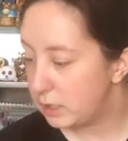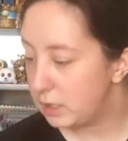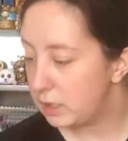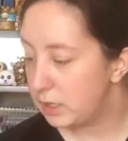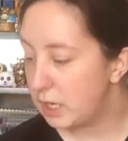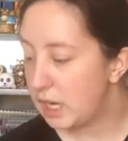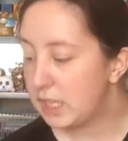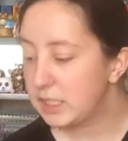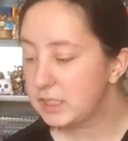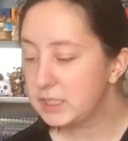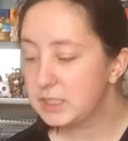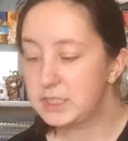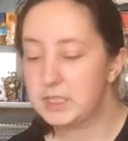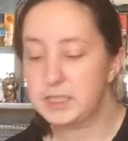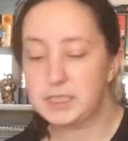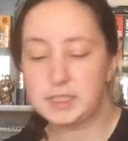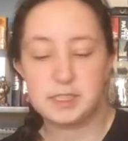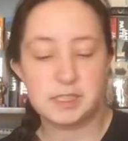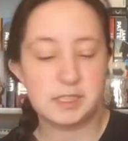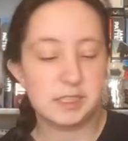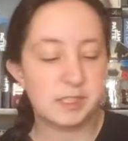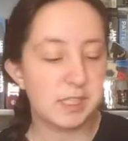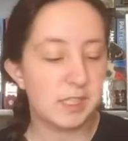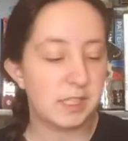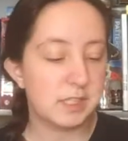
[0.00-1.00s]
the next is The
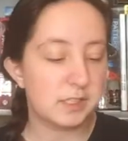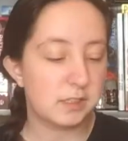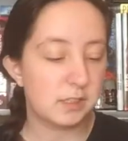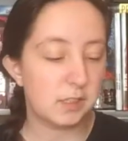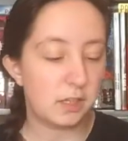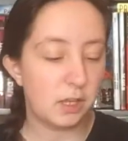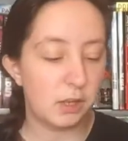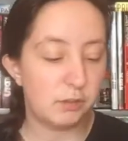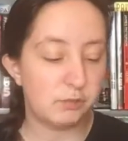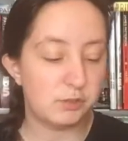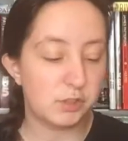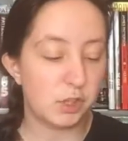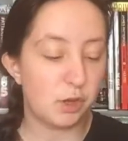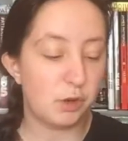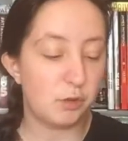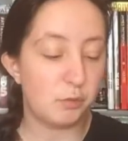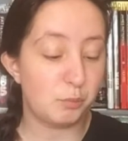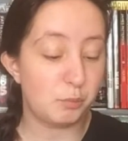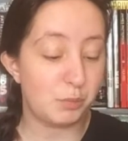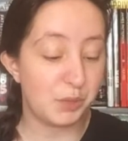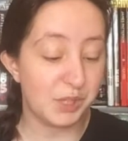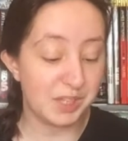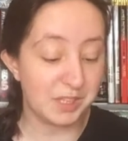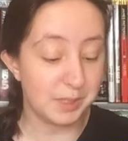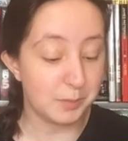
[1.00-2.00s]
6 Loves of
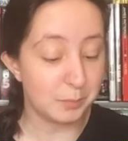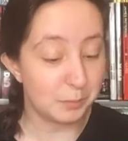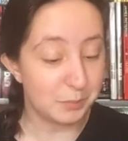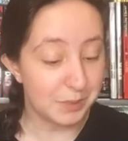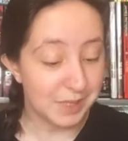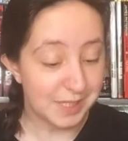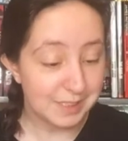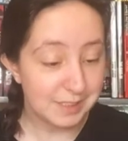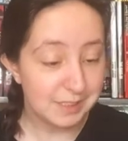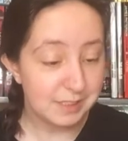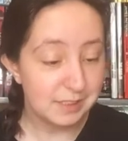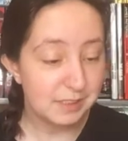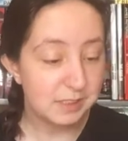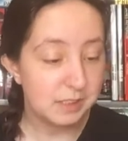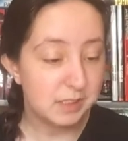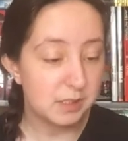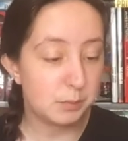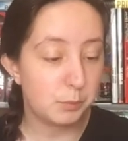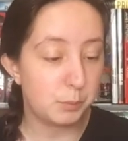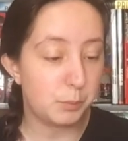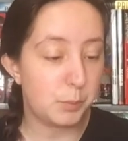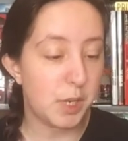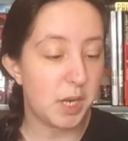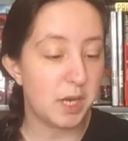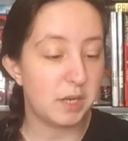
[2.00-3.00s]
Billy Beane
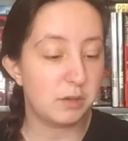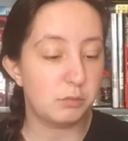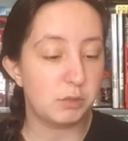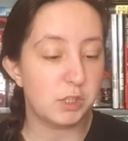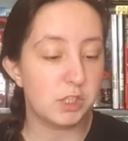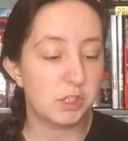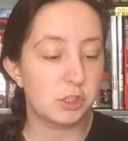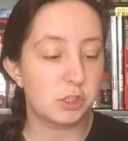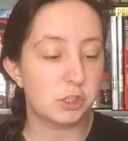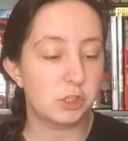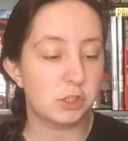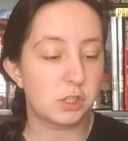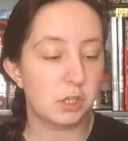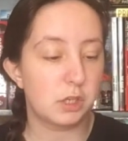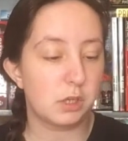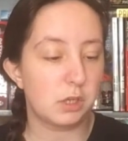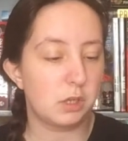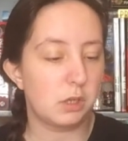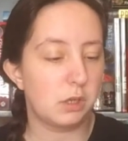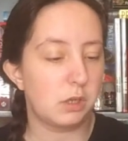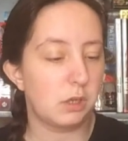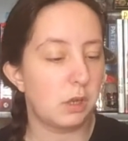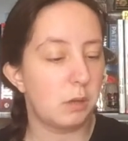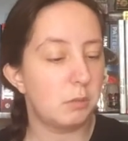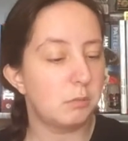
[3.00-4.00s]
by Richard
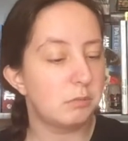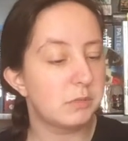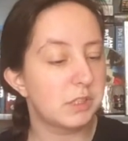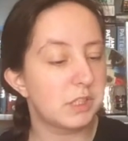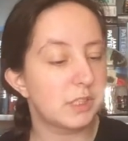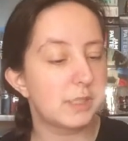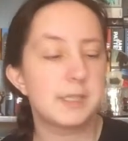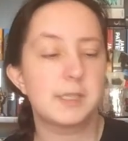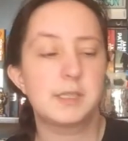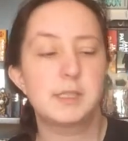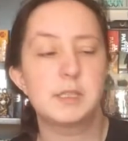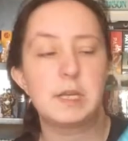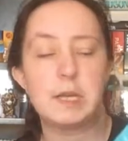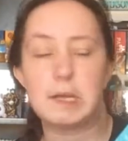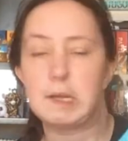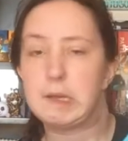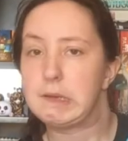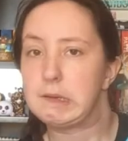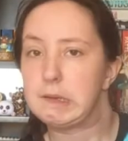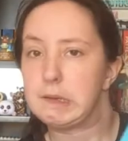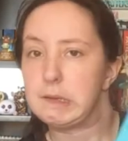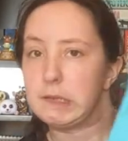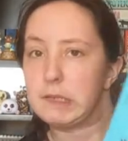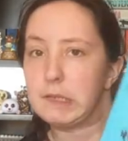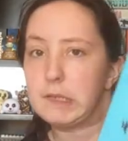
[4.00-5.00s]
Lumsden.
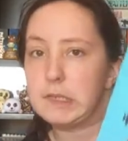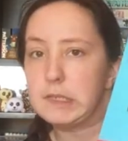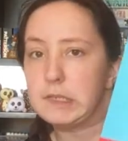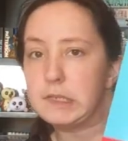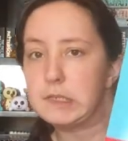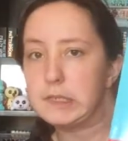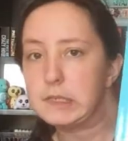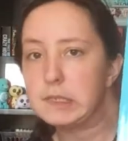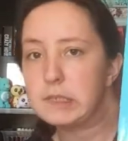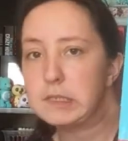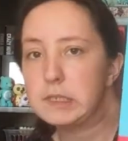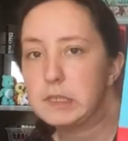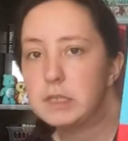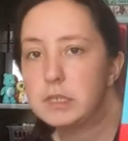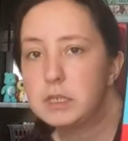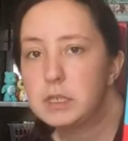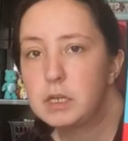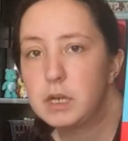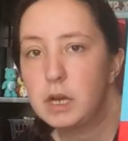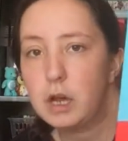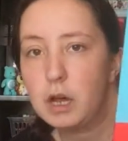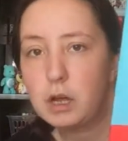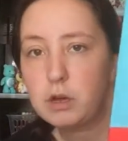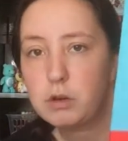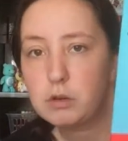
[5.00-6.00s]

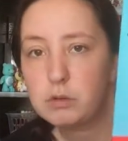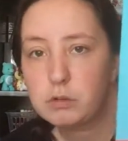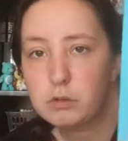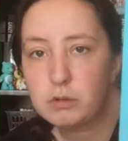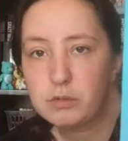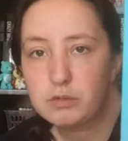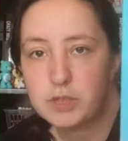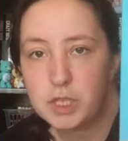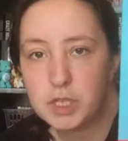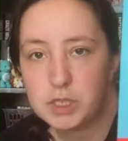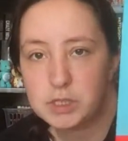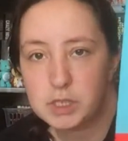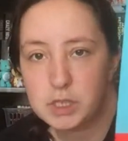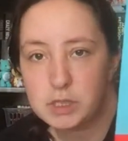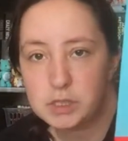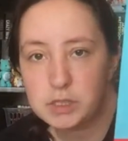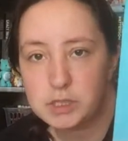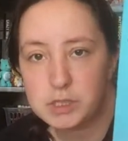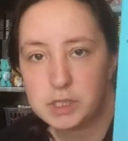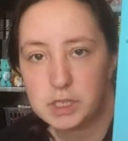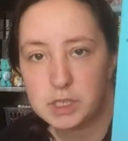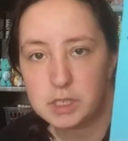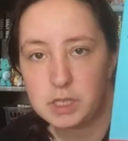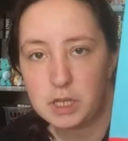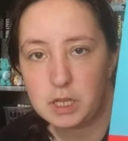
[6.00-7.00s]
I don't know if that's how you
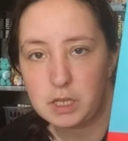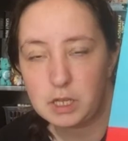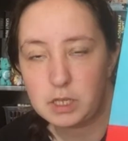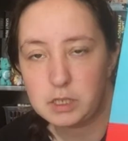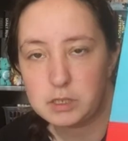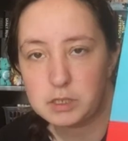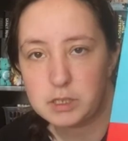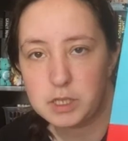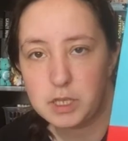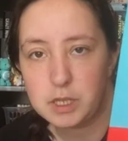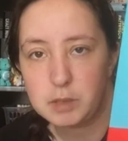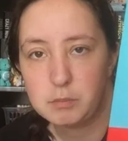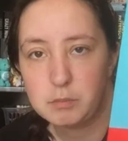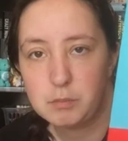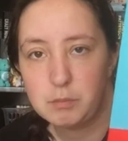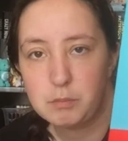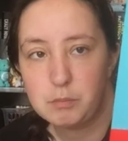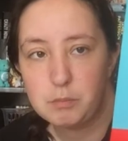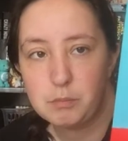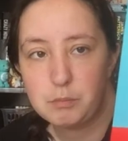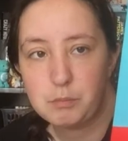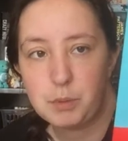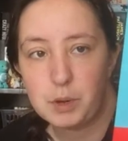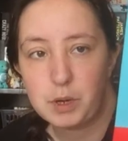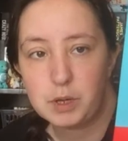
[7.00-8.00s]
say that last name.
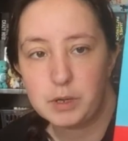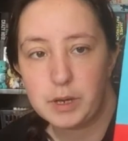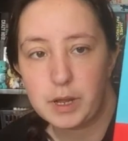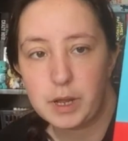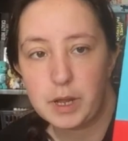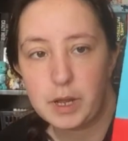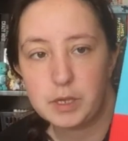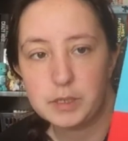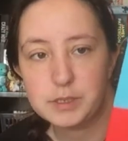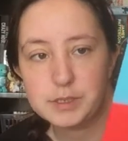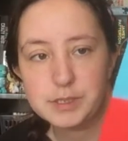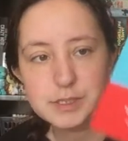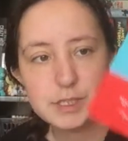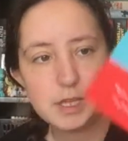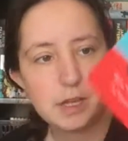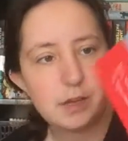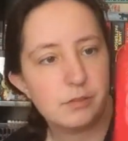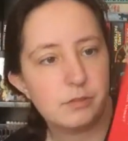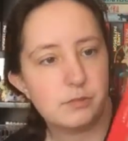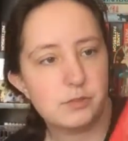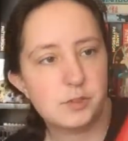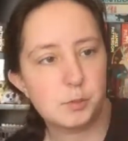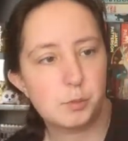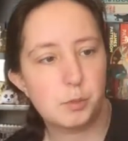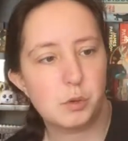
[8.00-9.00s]
But Steph
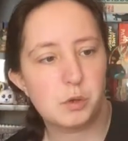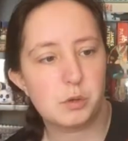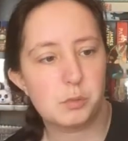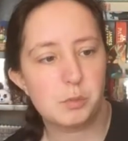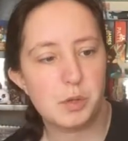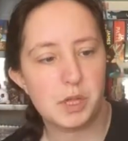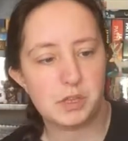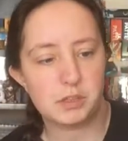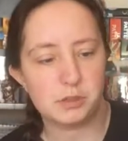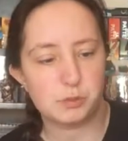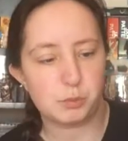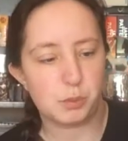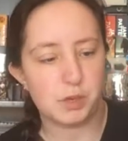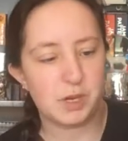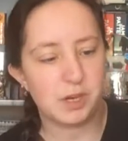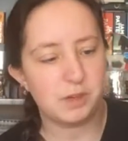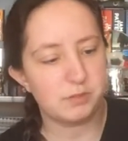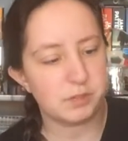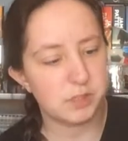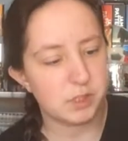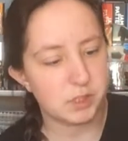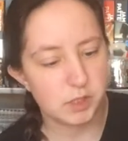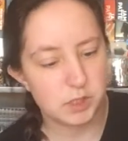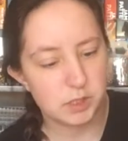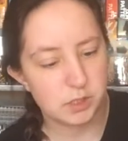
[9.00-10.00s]
spoke about this when I
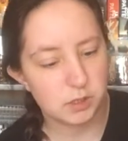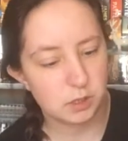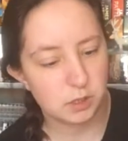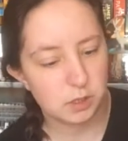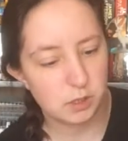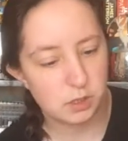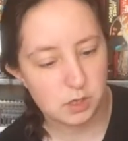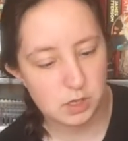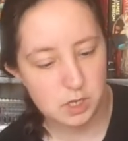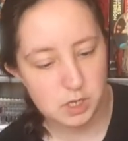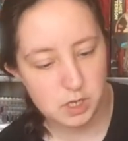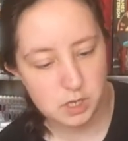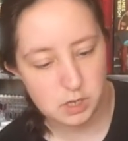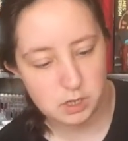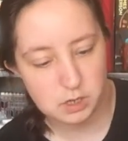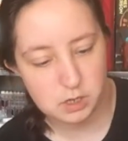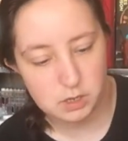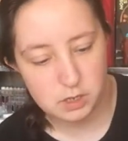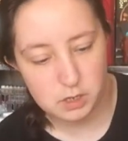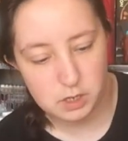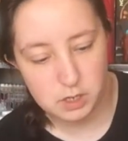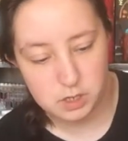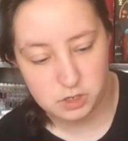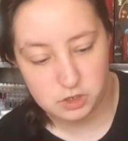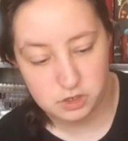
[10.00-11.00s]
visited her, and
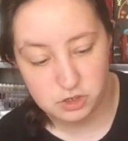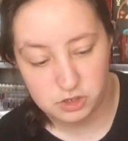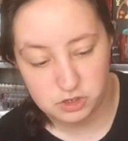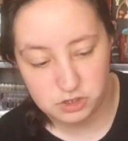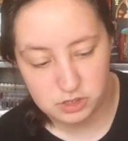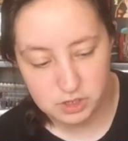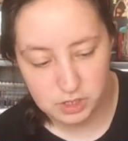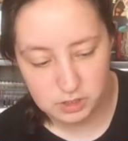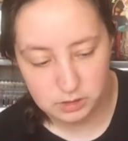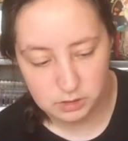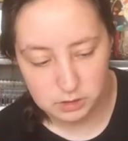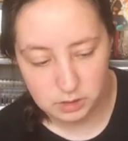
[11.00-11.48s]
she said